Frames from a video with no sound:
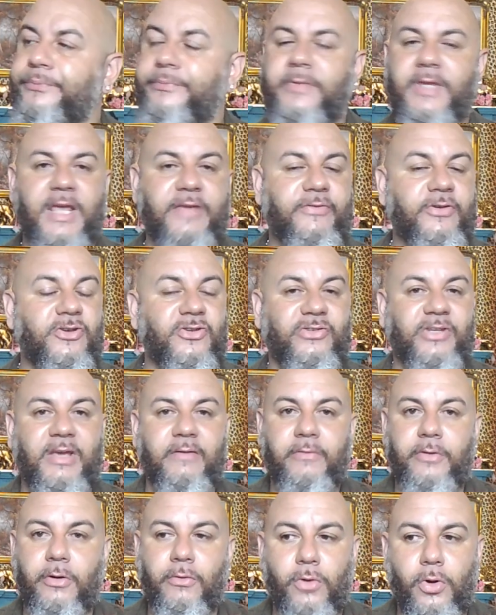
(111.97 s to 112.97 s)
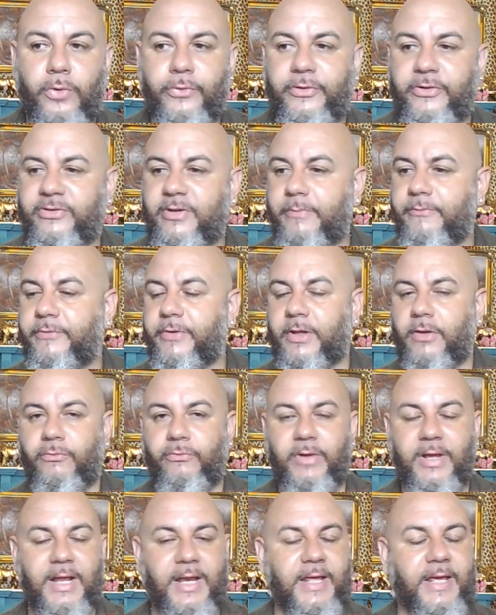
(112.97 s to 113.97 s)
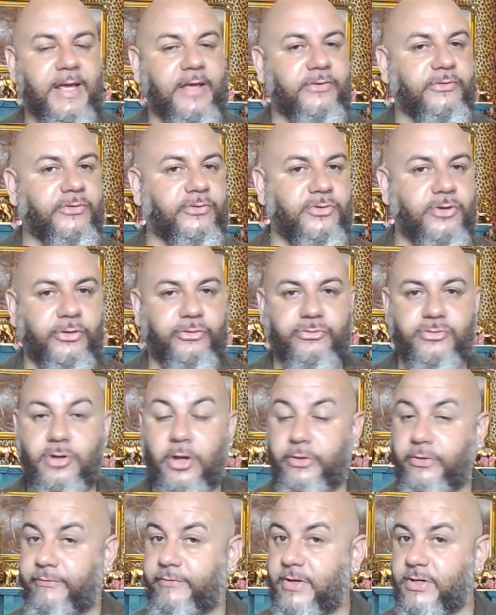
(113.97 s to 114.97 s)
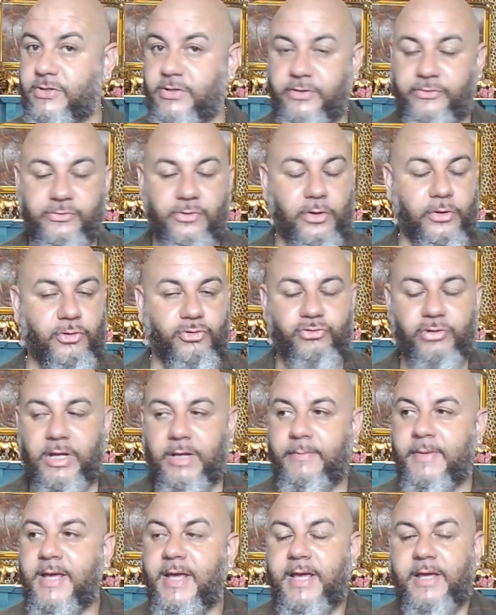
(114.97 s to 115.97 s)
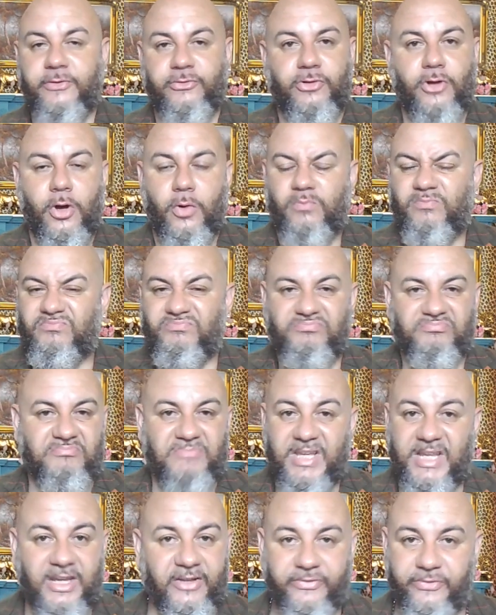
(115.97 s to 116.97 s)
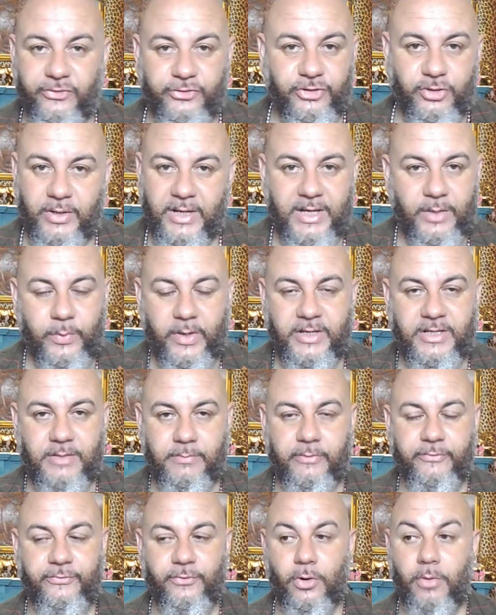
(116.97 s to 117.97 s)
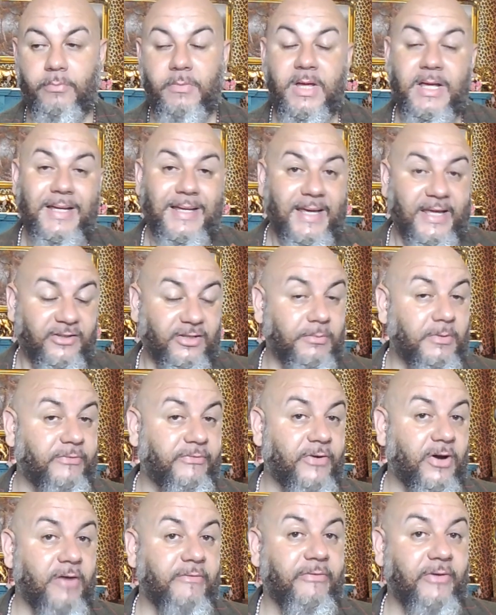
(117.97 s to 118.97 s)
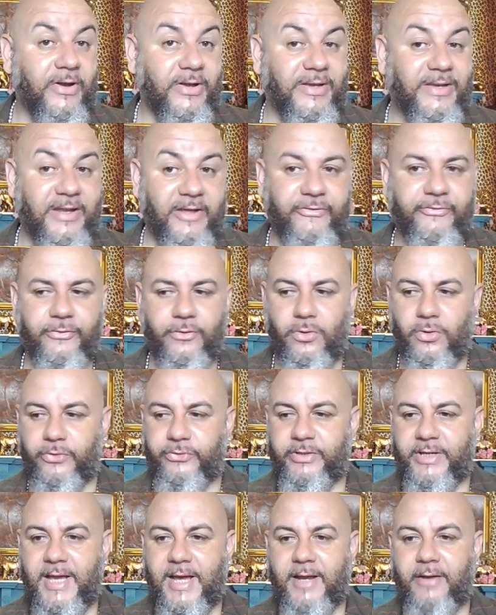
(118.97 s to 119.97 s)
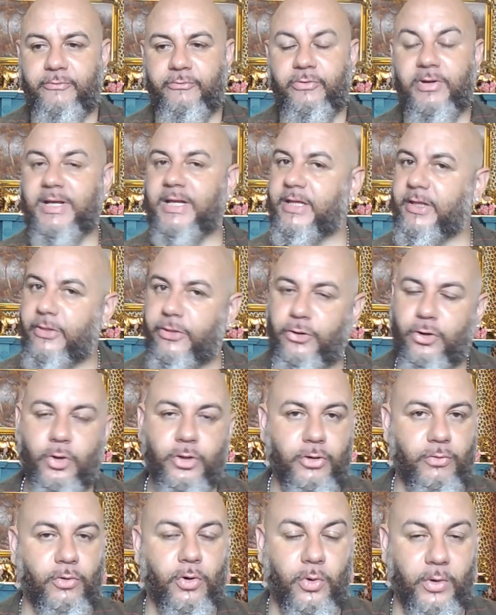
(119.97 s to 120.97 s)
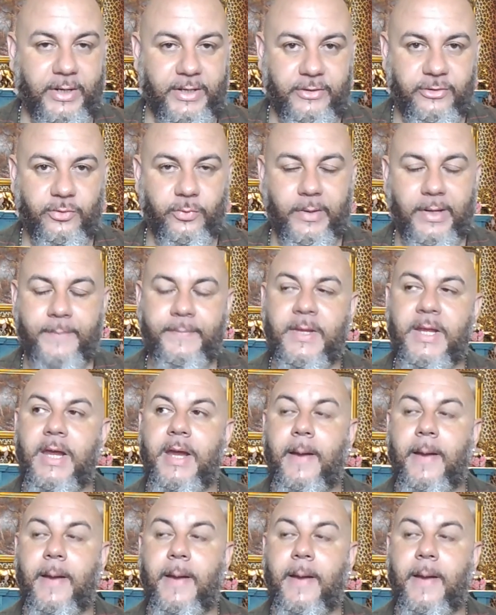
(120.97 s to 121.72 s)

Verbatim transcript: If you're just giving your all to something that really is just not the vision, it's not the dream, it's not meaningful to you in any way, shape, or form, it's going to be very, very difficult to kind of really throw your all into it.